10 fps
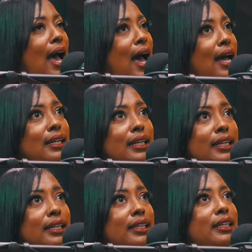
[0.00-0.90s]
I
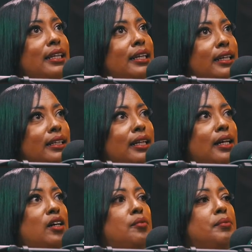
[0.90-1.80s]
needed
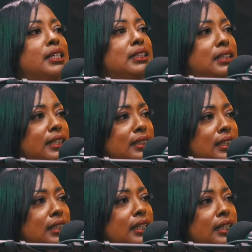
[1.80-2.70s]
income,
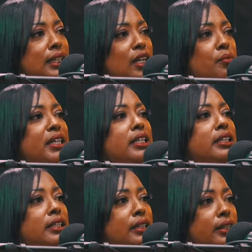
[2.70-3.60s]
consistent income, and a
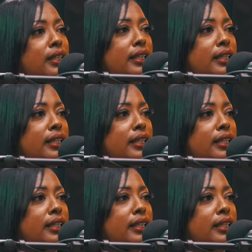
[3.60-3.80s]
good